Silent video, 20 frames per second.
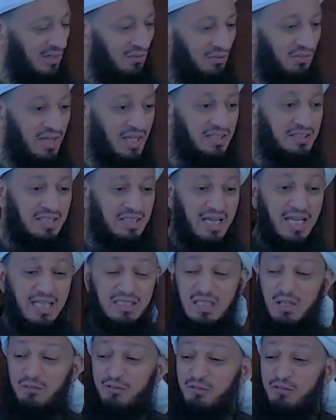This
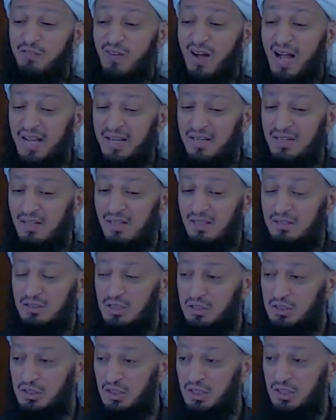is the final
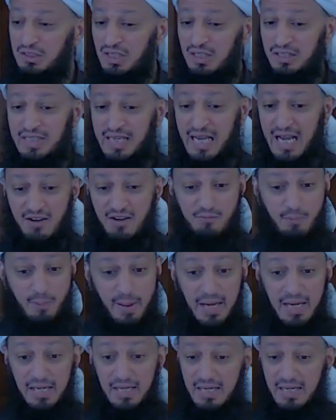decision they have
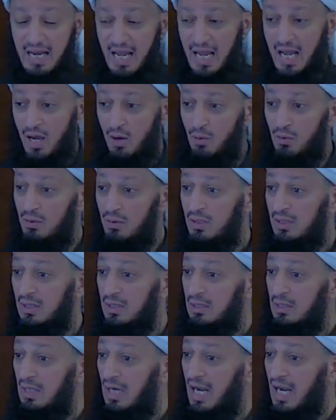made now
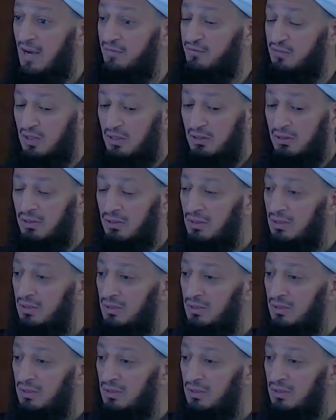after